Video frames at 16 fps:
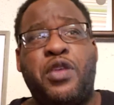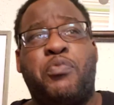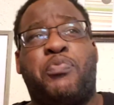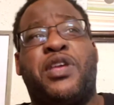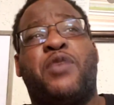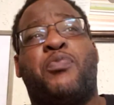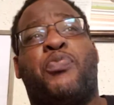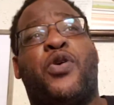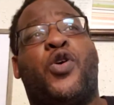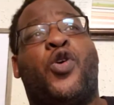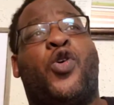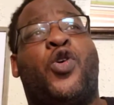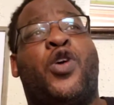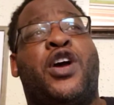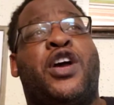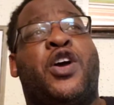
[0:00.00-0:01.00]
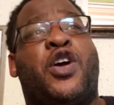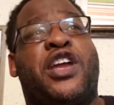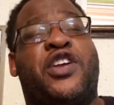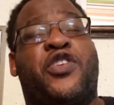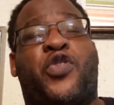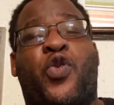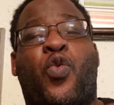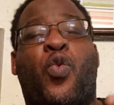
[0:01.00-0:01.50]
people
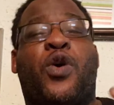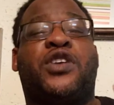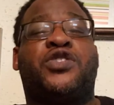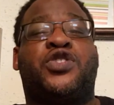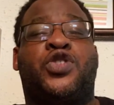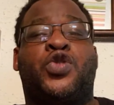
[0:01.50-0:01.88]
either want